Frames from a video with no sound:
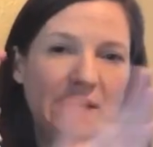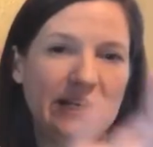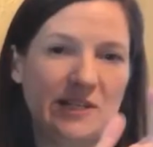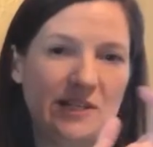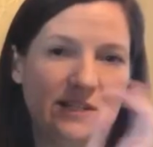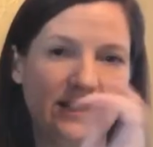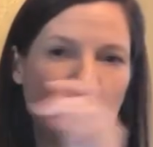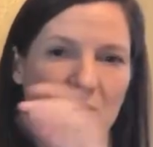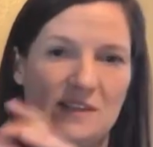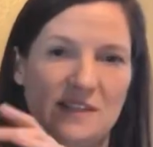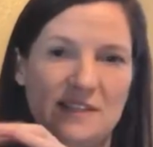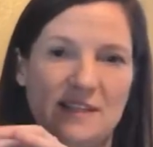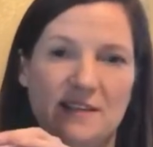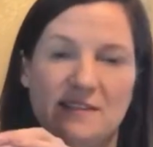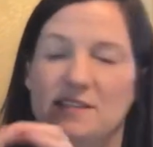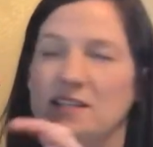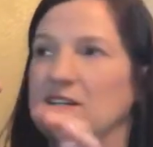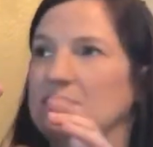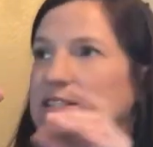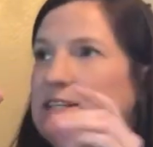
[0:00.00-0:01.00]
I just did this
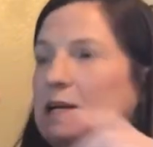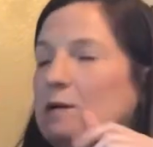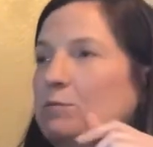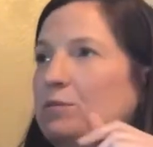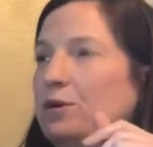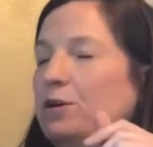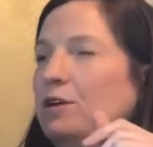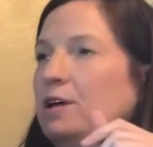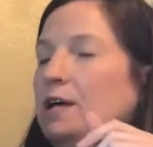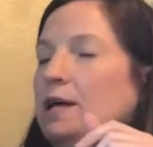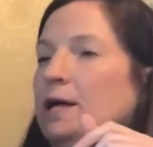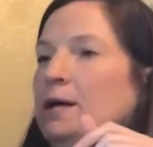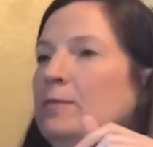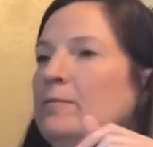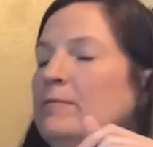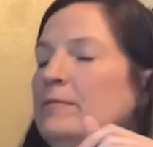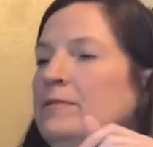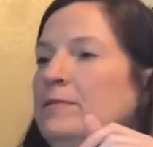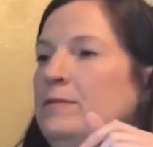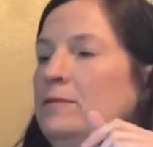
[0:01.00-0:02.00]
as an example.
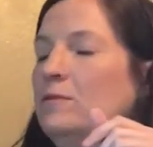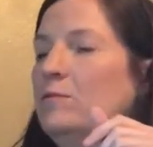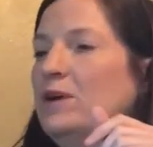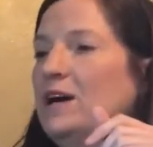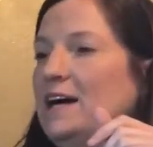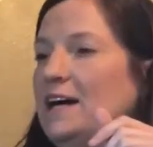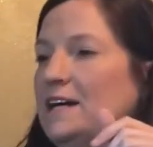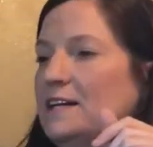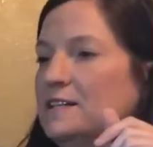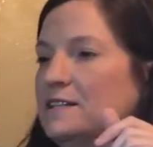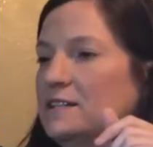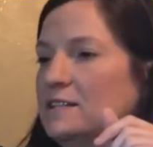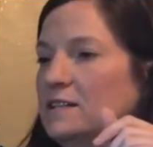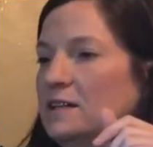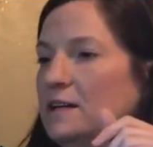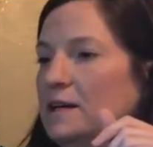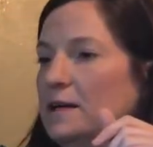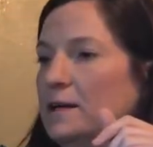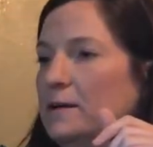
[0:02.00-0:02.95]
But,